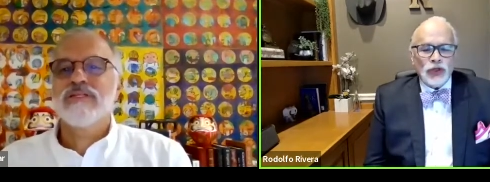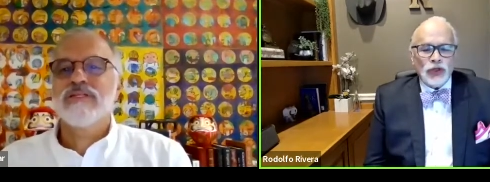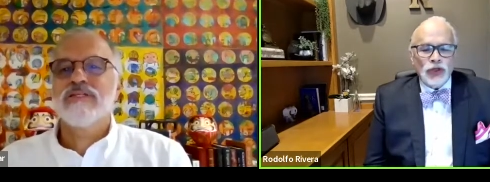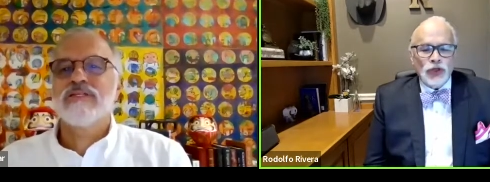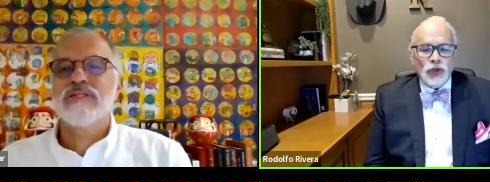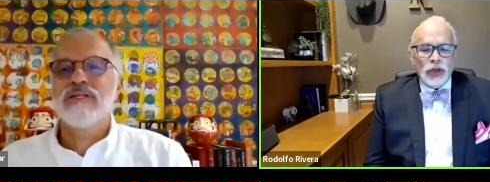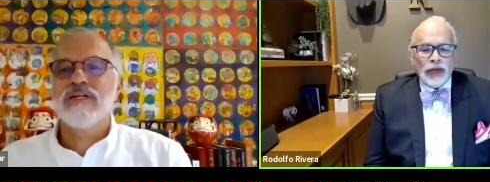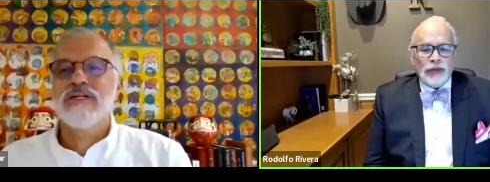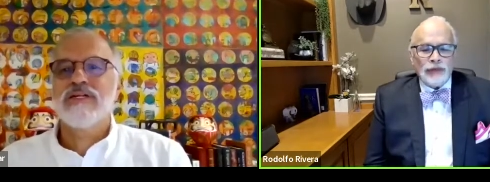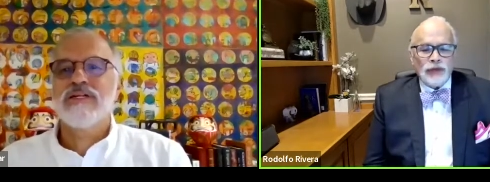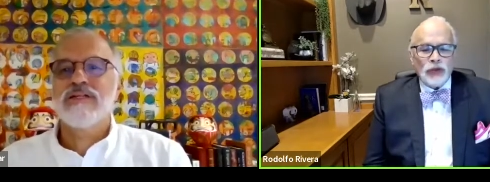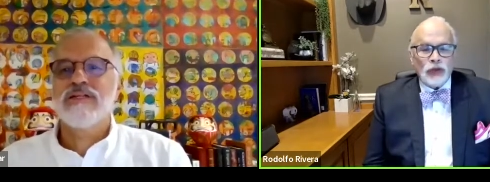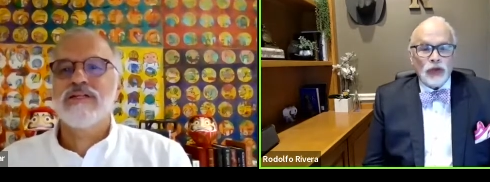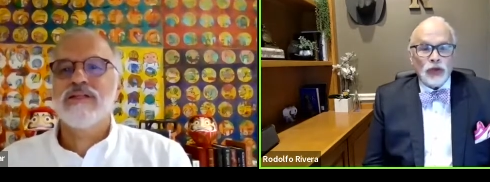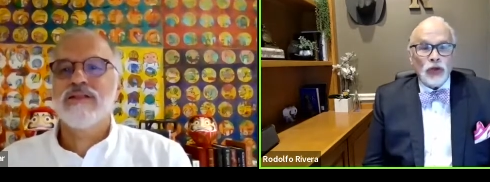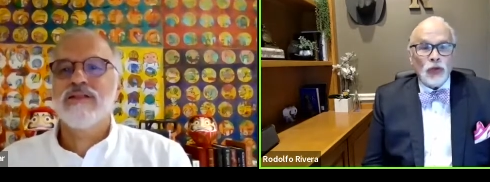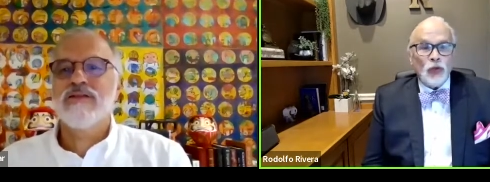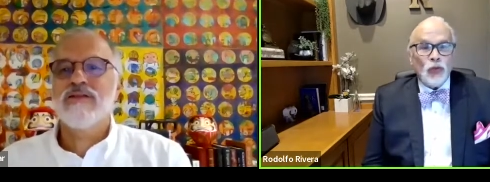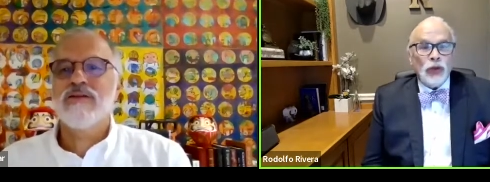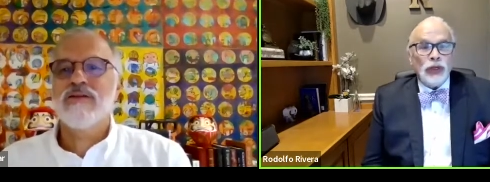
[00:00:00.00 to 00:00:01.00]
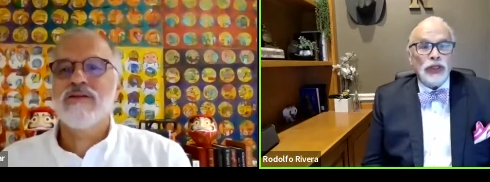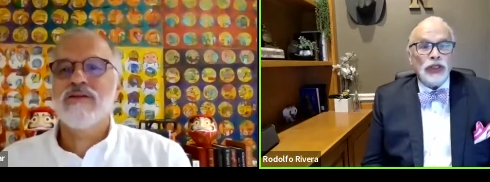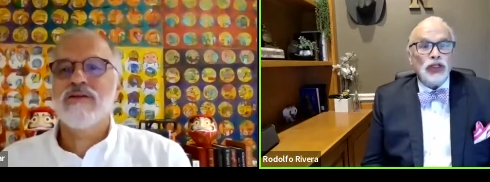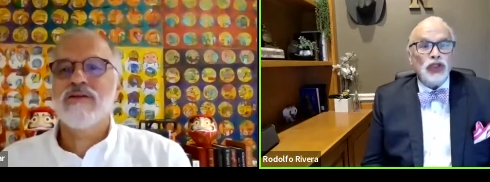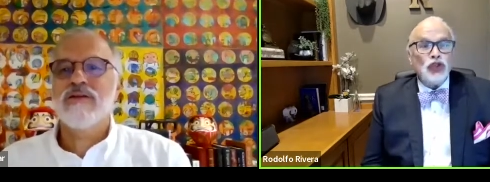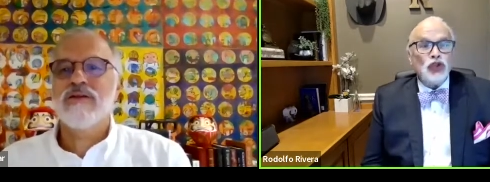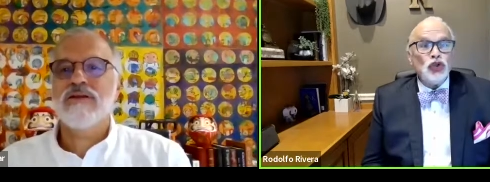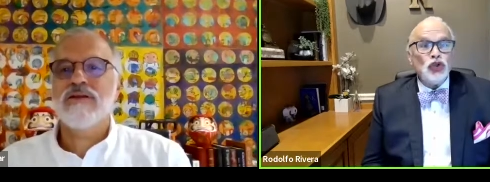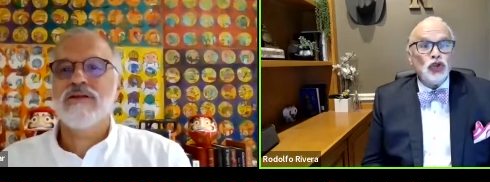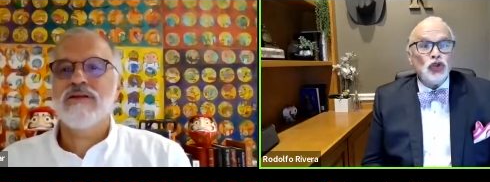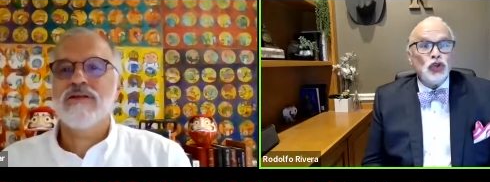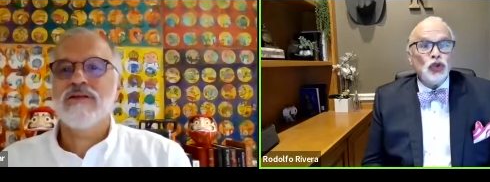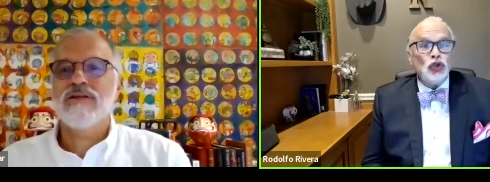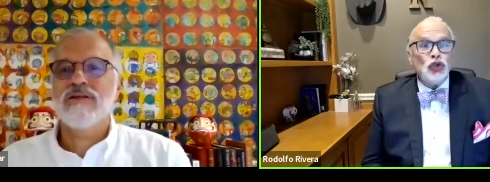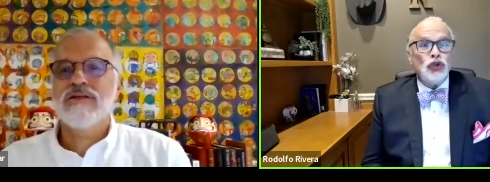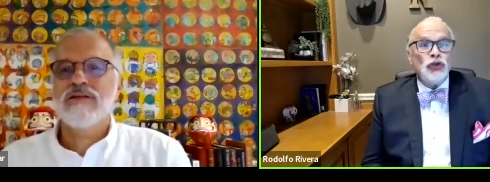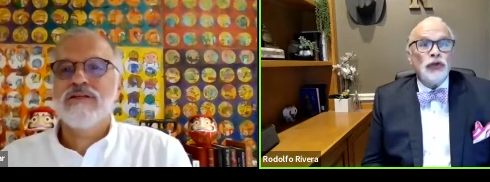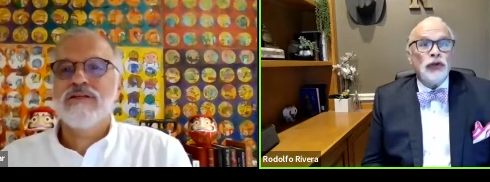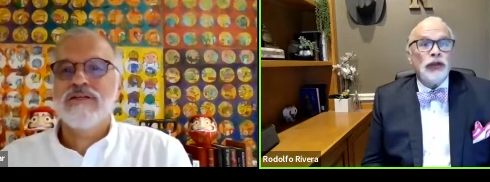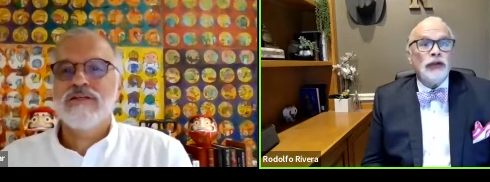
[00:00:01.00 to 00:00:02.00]
Speaker 1: you have to look at what did you do
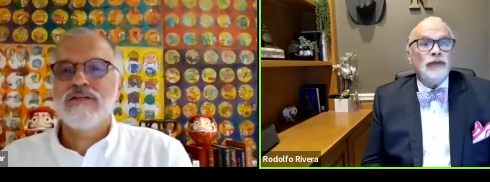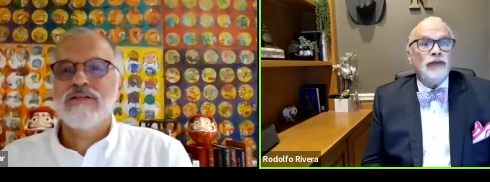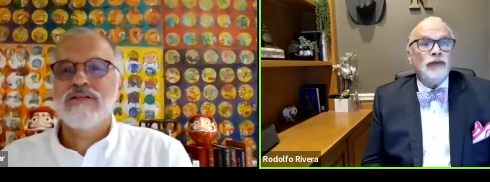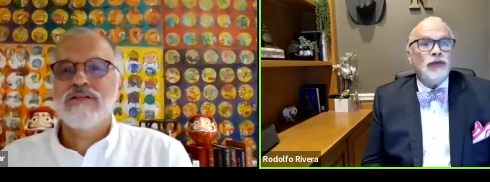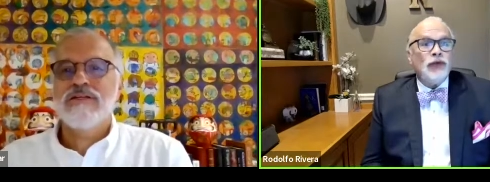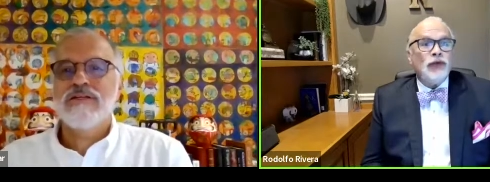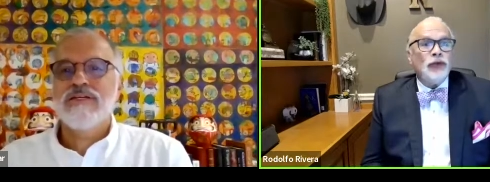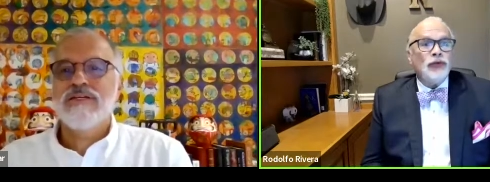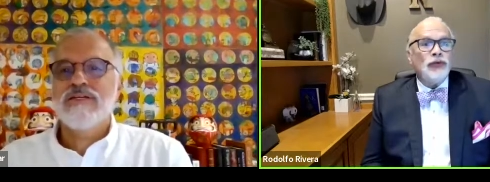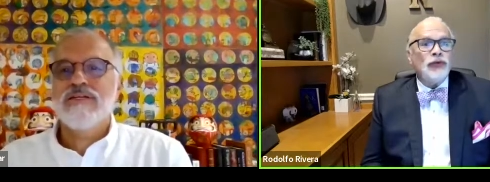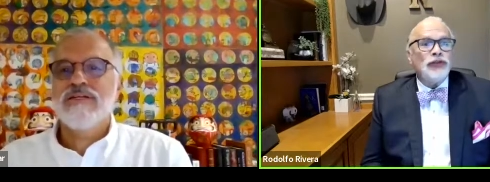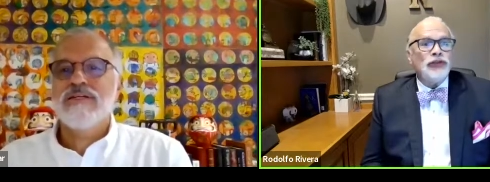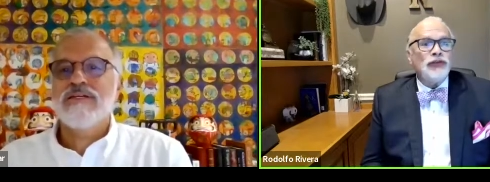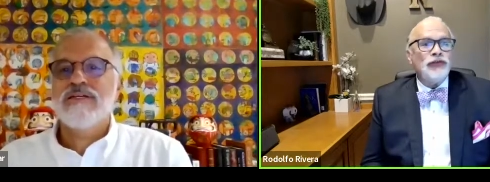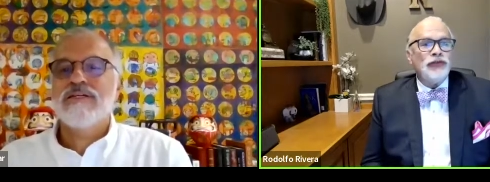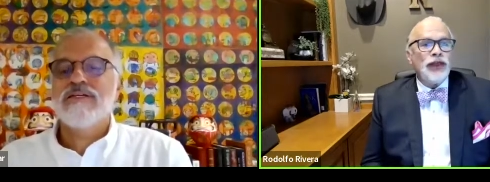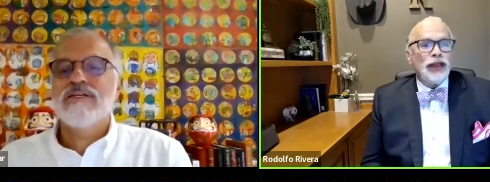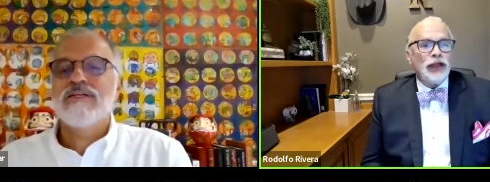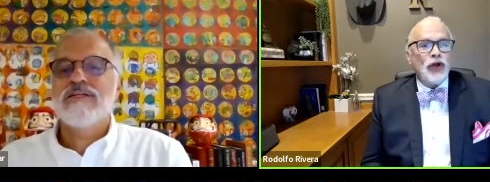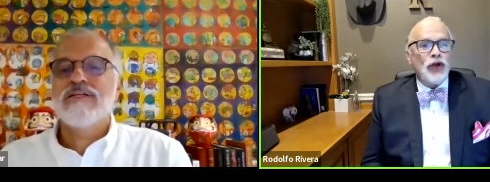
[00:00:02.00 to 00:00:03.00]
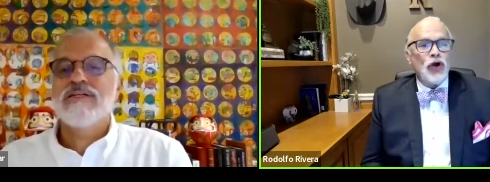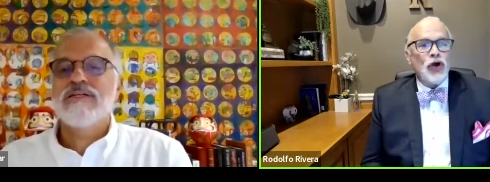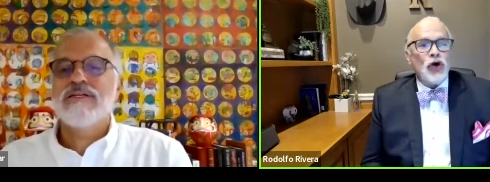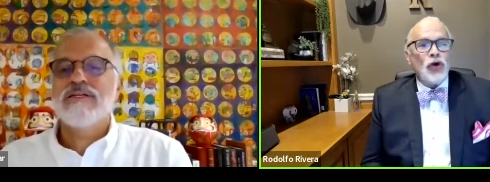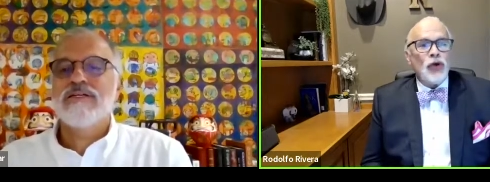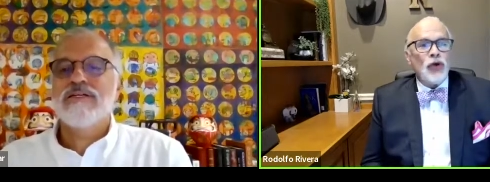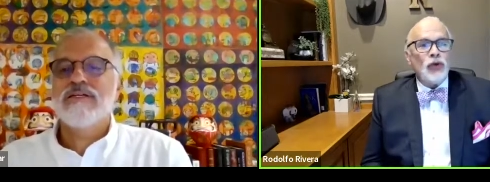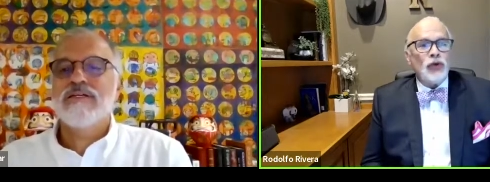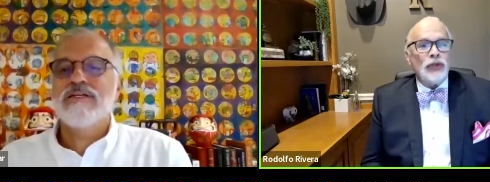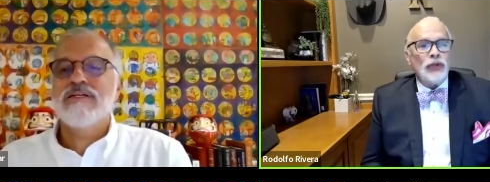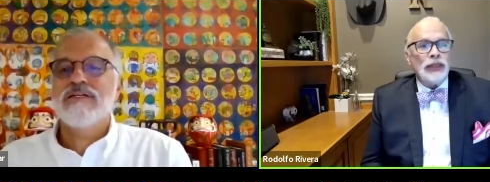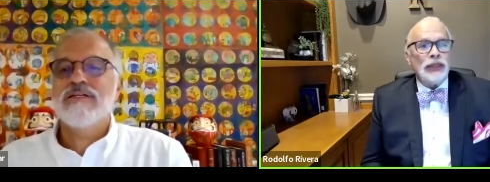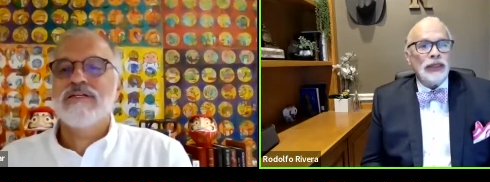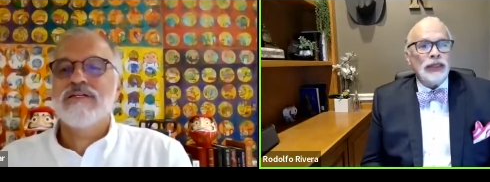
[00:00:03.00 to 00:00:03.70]
to in furtherance of that goal